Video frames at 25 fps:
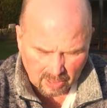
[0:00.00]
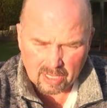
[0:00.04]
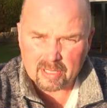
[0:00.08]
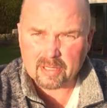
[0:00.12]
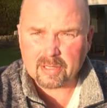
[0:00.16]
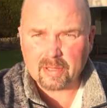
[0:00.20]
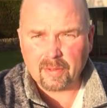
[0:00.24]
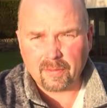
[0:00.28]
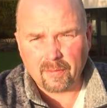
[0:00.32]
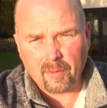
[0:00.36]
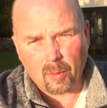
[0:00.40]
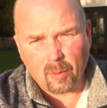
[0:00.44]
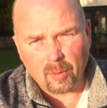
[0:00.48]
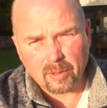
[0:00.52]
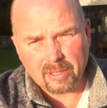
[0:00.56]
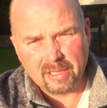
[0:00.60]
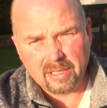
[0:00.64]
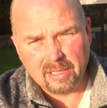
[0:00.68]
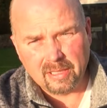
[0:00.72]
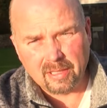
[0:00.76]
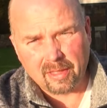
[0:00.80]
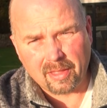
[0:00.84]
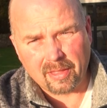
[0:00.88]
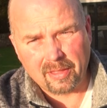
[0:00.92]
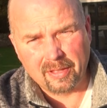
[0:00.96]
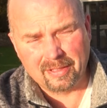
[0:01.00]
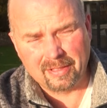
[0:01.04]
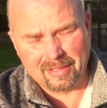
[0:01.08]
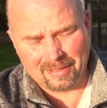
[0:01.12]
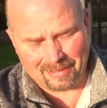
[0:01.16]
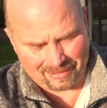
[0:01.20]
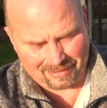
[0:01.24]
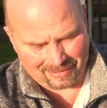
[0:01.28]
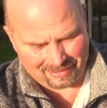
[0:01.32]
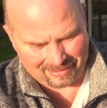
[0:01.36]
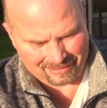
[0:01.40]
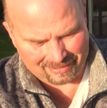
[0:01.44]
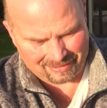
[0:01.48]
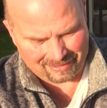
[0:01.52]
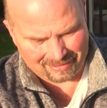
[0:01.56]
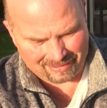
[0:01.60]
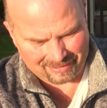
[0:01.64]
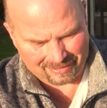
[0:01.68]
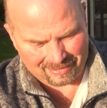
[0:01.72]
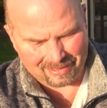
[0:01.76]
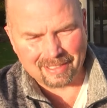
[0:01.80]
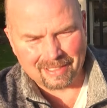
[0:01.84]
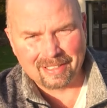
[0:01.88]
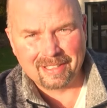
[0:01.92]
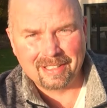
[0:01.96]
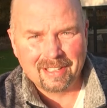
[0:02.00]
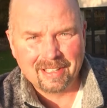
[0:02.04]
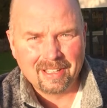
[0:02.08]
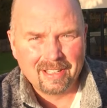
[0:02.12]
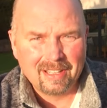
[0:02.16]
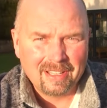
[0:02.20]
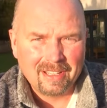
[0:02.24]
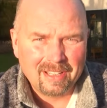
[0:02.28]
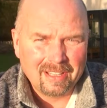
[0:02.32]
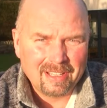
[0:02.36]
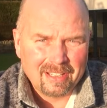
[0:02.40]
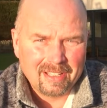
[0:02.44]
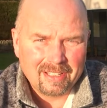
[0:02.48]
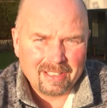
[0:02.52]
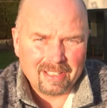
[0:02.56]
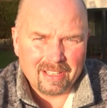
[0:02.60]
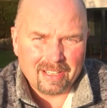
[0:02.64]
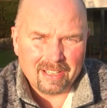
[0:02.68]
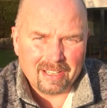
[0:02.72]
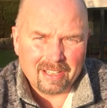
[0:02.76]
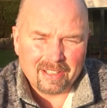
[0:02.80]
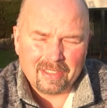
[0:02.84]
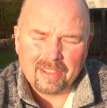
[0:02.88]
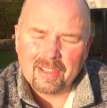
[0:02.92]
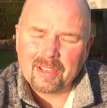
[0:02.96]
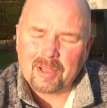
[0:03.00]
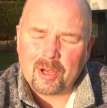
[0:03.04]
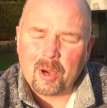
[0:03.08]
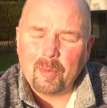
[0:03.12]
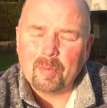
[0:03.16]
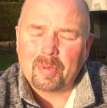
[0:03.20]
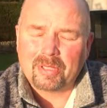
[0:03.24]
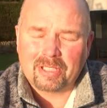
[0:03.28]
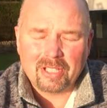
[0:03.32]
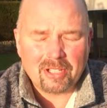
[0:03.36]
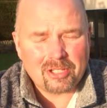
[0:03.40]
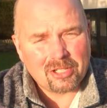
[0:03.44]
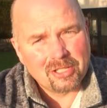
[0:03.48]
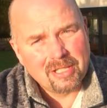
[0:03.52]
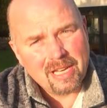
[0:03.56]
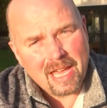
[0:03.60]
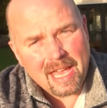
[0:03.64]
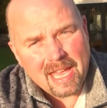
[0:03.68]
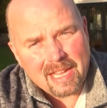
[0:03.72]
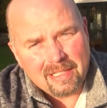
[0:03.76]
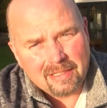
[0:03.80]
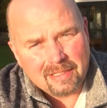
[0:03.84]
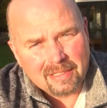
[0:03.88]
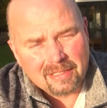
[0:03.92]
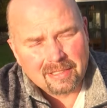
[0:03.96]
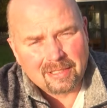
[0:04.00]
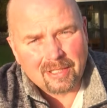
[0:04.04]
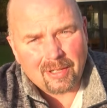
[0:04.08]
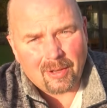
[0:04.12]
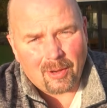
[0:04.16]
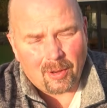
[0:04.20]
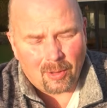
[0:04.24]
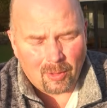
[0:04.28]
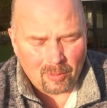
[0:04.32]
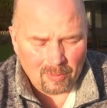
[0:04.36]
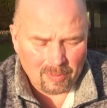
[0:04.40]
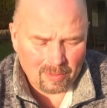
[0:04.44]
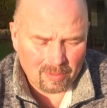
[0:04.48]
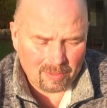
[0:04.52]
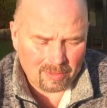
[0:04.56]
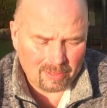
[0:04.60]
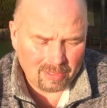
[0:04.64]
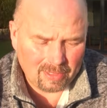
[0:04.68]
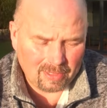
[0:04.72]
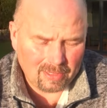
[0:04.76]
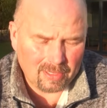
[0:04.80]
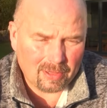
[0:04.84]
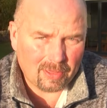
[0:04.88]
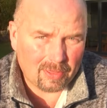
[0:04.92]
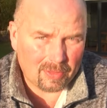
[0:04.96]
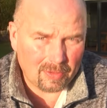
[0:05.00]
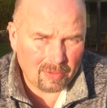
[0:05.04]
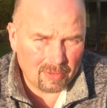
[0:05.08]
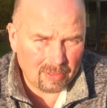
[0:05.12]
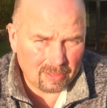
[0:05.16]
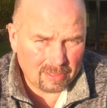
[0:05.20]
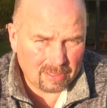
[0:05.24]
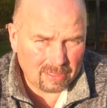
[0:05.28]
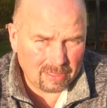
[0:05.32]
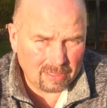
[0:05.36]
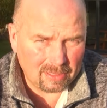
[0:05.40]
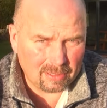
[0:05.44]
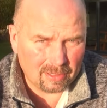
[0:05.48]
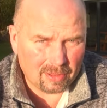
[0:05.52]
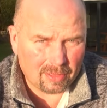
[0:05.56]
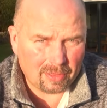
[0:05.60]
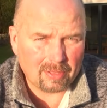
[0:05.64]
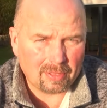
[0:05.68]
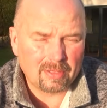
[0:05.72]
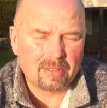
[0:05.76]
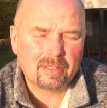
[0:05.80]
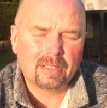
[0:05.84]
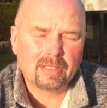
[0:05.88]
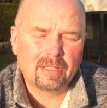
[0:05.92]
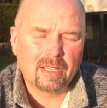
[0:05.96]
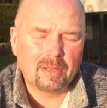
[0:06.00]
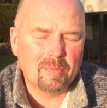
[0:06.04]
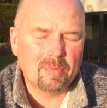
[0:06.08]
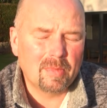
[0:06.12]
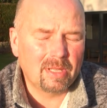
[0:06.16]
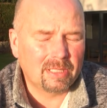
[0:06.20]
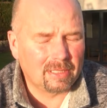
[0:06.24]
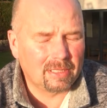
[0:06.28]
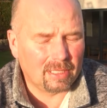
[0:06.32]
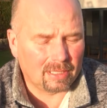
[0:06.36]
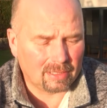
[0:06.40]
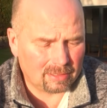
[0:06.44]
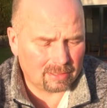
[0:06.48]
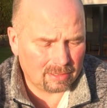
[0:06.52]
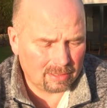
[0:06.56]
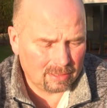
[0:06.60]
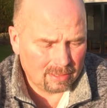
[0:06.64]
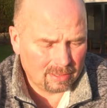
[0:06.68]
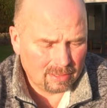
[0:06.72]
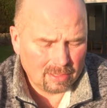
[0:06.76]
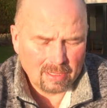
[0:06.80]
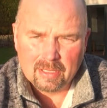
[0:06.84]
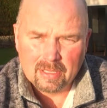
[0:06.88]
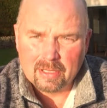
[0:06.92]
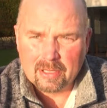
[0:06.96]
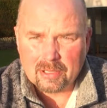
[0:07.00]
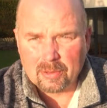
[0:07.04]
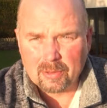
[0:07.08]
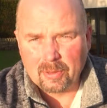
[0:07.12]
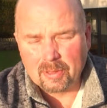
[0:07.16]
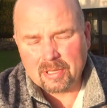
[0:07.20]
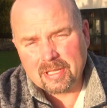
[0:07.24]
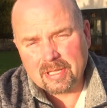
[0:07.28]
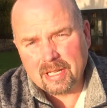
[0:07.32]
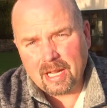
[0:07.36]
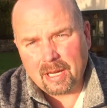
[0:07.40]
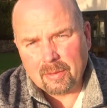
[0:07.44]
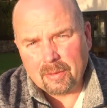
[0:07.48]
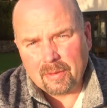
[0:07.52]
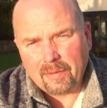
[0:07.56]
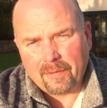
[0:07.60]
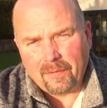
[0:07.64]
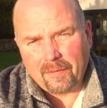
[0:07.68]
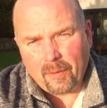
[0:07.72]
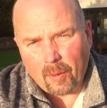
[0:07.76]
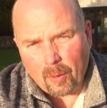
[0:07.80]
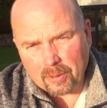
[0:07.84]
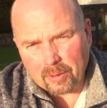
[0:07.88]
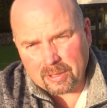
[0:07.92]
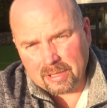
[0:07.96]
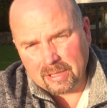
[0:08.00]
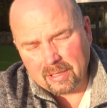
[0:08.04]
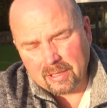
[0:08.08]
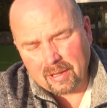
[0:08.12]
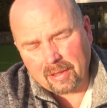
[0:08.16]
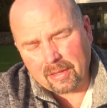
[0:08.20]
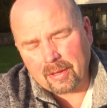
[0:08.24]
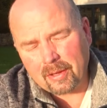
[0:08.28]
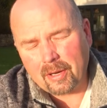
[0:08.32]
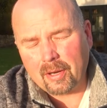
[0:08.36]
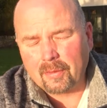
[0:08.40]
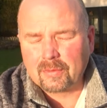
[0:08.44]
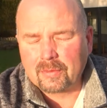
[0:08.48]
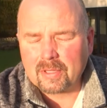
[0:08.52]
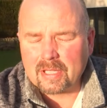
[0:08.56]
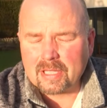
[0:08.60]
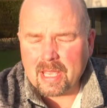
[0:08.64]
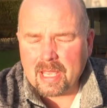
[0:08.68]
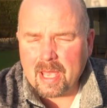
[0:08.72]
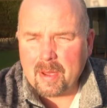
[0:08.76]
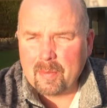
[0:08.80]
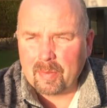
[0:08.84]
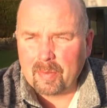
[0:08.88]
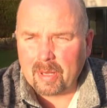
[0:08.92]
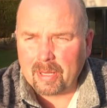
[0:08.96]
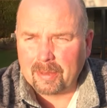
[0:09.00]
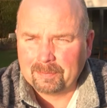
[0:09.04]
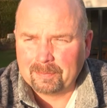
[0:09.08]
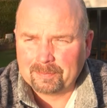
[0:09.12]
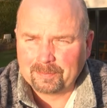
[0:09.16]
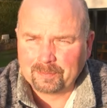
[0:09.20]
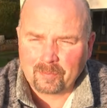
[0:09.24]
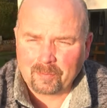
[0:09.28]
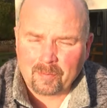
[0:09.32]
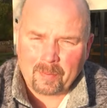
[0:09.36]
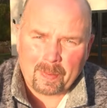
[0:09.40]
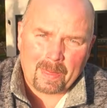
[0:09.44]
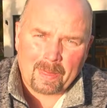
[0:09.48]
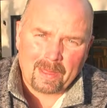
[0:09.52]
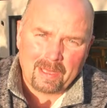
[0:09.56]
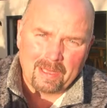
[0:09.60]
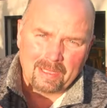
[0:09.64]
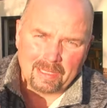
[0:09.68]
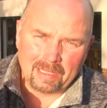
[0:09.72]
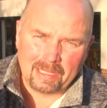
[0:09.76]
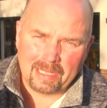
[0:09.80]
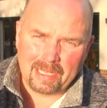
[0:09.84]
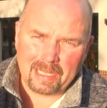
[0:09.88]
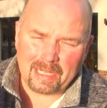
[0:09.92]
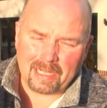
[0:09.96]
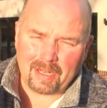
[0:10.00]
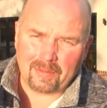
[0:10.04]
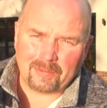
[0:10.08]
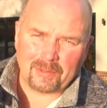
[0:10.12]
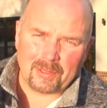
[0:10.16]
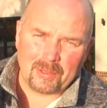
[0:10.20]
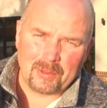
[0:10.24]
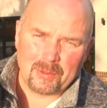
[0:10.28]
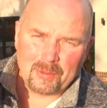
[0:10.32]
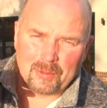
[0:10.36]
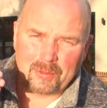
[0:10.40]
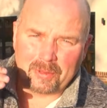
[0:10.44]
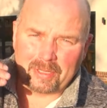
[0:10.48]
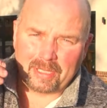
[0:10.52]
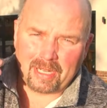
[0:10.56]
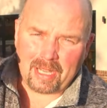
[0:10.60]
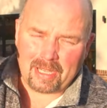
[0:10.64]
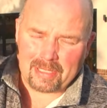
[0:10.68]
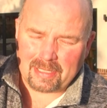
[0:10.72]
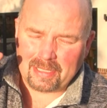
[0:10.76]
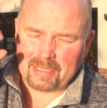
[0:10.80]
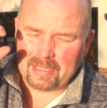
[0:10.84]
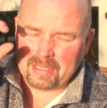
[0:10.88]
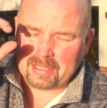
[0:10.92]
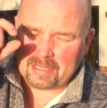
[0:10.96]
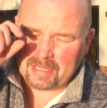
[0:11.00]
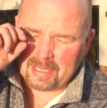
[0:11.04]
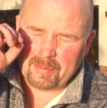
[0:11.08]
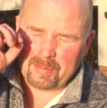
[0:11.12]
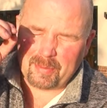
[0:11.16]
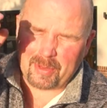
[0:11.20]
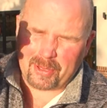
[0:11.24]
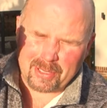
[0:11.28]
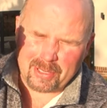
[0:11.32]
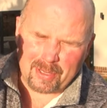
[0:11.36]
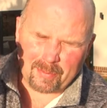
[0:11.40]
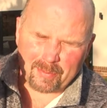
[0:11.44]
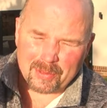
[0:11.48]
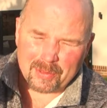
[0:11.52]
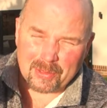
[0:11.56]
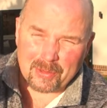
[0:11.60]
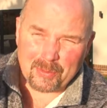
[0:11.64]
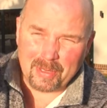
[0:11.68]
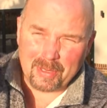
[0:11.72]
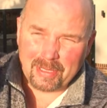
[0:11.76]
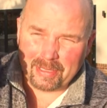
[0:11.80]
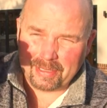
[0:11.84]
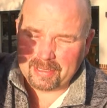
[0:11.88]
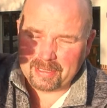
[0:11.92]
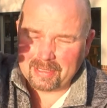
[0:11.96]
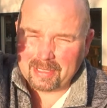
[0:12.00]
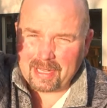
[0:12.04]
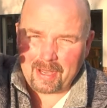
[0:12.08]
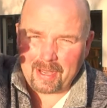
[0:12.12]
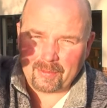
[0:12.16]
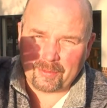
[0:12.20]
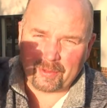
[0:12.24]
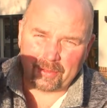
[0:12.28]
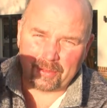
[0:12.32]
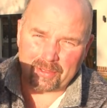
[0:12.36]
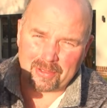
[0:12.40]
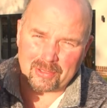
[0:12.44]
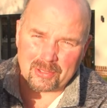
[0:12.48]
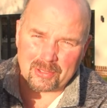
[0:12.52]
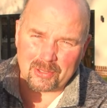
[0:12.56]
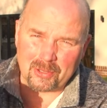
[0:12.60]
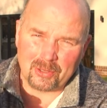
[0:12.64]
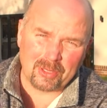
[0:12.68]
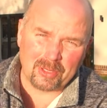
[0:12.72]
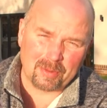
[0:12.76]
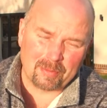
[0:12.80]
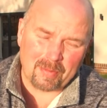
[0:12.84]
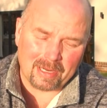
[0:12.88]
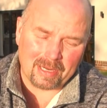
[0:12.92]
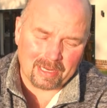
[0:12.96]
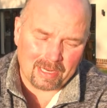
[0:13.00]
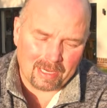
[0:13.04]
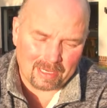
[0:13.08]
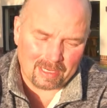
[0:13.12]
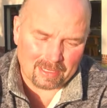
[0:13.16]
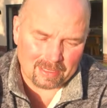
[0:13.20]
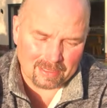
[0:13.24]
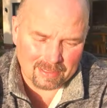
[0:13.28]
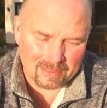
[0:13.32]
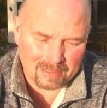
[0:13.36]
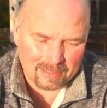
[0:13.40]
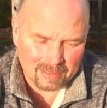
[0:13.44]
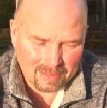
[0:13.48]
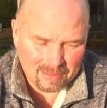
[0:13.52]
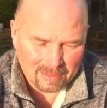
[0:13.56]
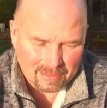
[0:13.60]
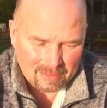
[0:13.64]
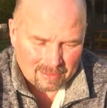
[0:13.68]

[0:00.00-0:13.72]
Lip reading: It's the 14th. Yeah, the competition ended on the 13th at midnight. So it's now the 14th of December. Late afternoon, and as you can see, because I'm squinting, I've got the sun in my eyes.